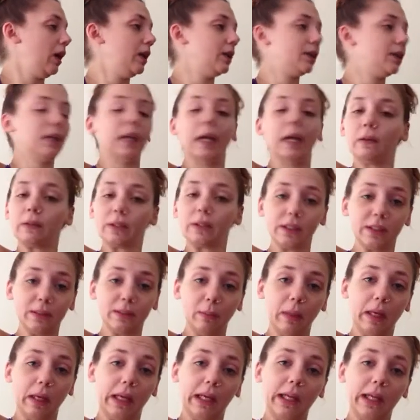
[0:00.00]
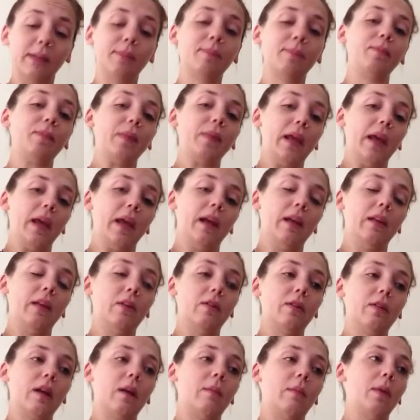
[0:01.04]
So now it's just me, and
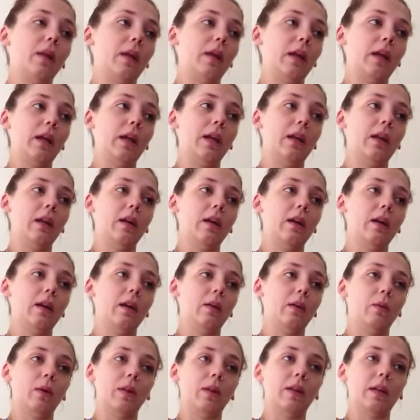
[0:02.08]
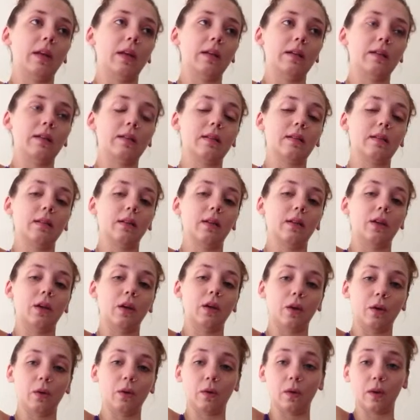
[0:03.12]
there's like 1,000,001 things still to
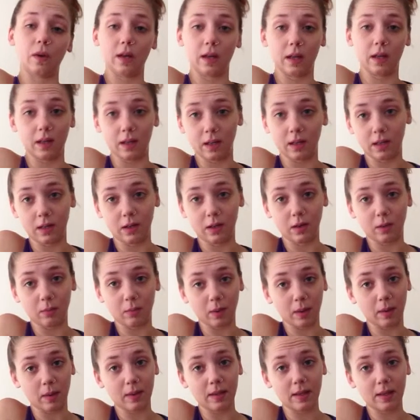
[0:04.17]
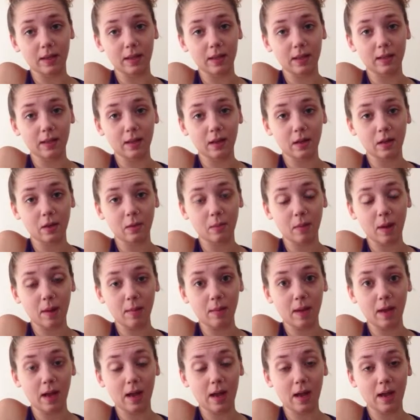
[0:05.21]
do, and you can probably tell by
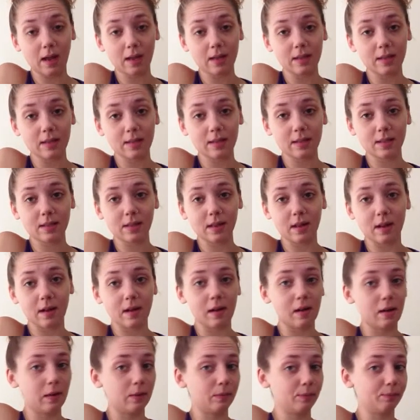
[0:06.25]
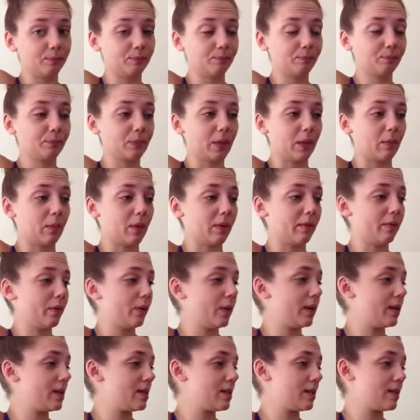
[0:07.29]
my eyes and my
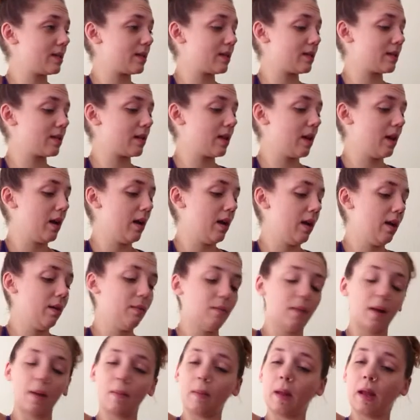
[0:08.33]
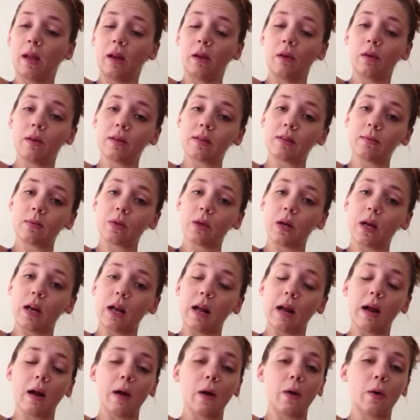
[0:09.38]
voice, my mannerisms right
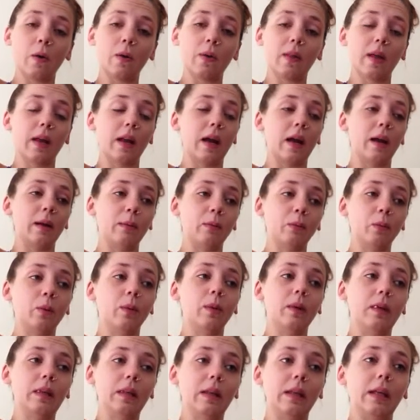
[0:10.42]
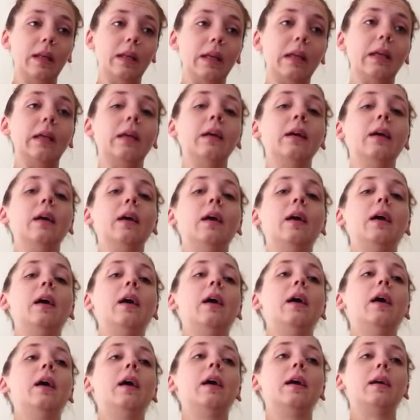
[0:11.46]
now, that I'm really
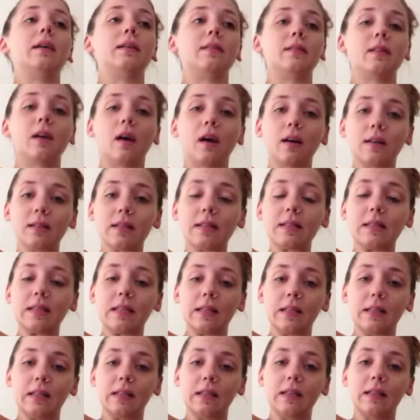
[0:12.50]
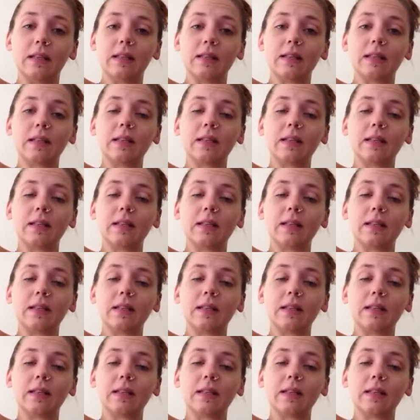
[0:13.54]
exhausted,